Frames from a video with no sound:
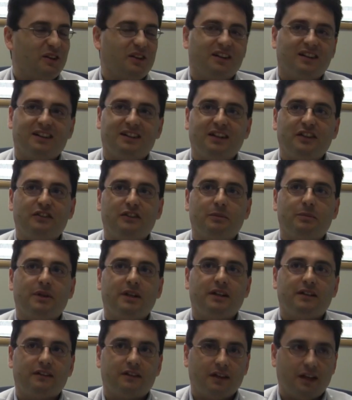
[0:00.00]
uh
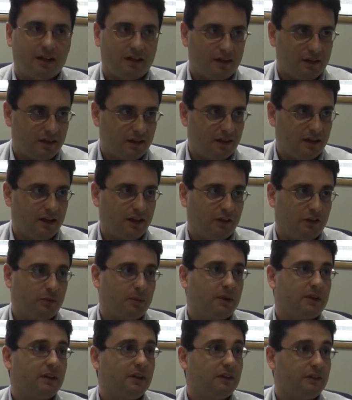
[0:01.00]
disciplines and
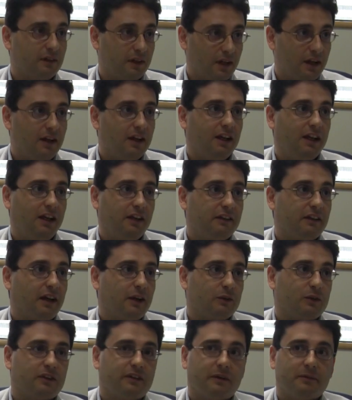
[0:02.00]
expertise is
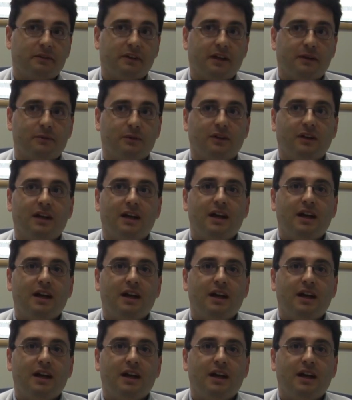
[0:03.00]
around the same table.